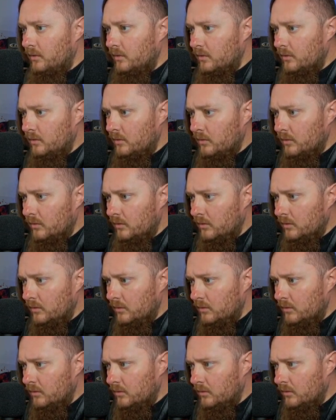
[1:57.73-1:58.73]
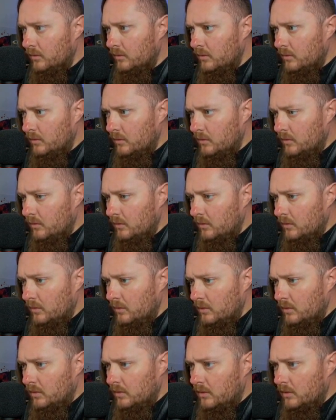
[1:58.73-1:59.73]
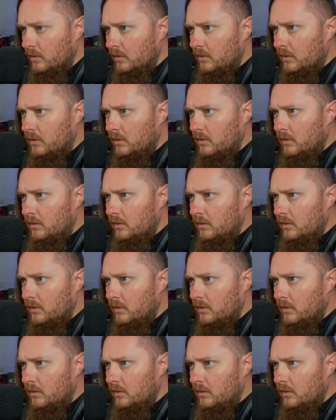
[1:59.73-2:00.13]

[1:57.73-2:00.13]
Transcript: Nobody speaks.